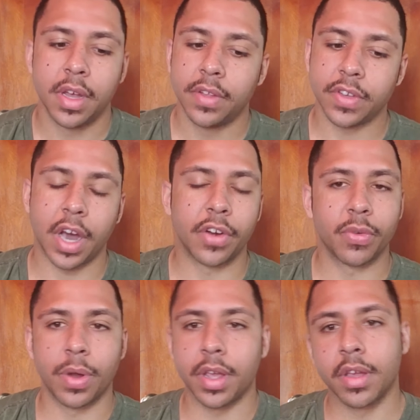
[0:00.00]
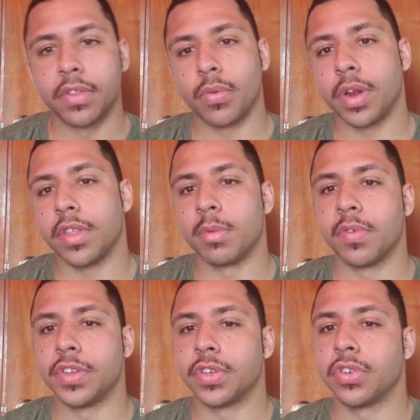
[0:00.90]
It's 120, 20 of them are
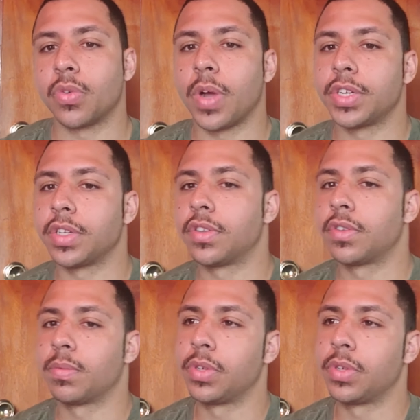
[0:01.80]
research questions,